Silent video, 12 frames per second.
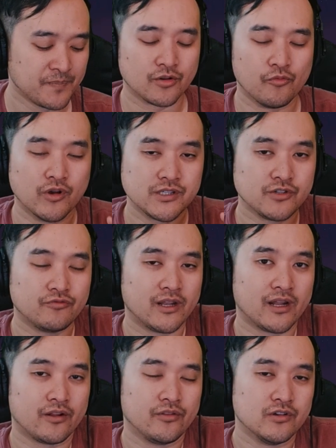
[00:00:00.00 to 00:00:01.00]
So once you
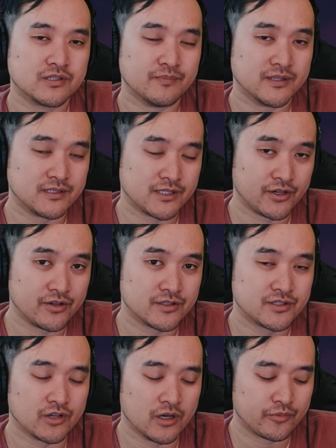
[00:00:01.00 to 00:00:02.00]
run out of those
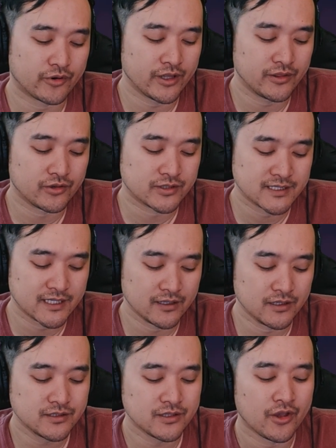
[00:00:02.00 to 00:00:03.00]
materials to upgrade your
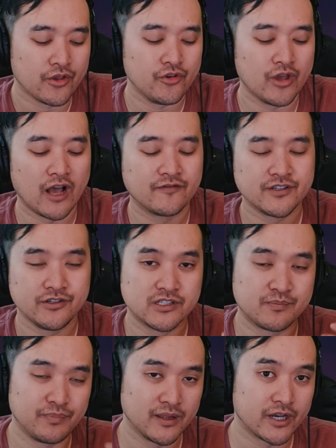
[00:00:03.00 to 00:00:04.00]
skills, you have to
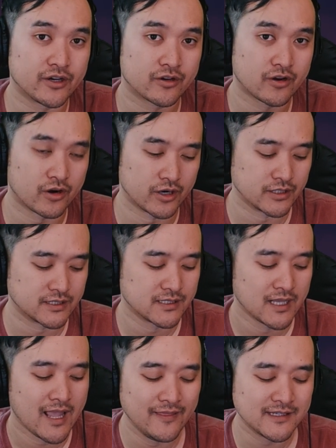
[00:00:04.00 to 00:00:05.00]
use player cards,
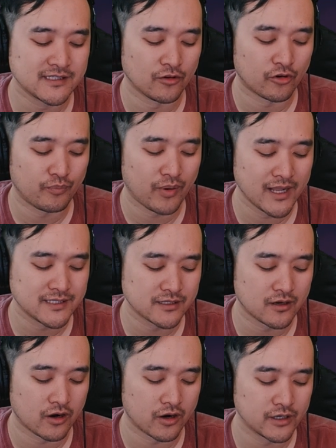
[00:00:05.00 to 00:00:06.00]
and these lower price
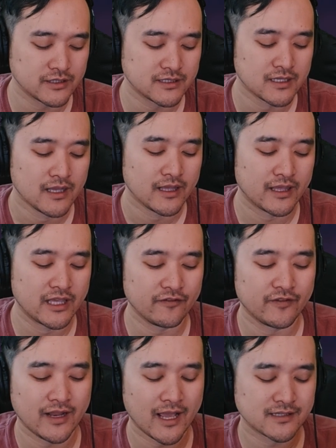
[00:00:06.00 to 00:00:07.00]
cards
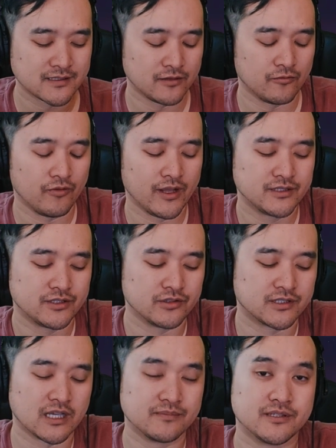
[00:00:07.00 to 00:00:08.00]
give an excellent way to
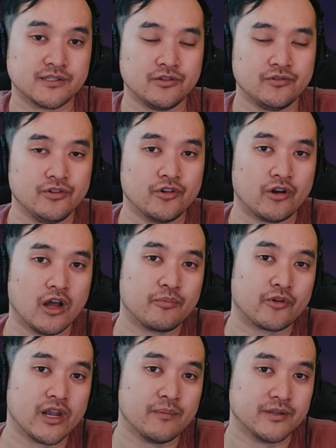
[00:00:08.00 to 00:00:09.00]
substitute your
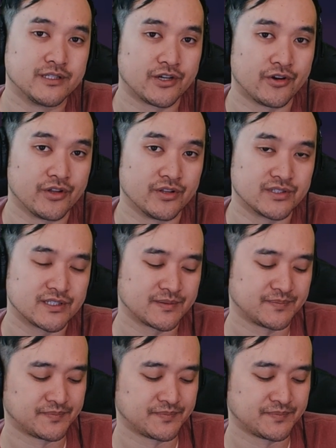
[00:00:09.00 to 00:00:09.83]
upgraded materials.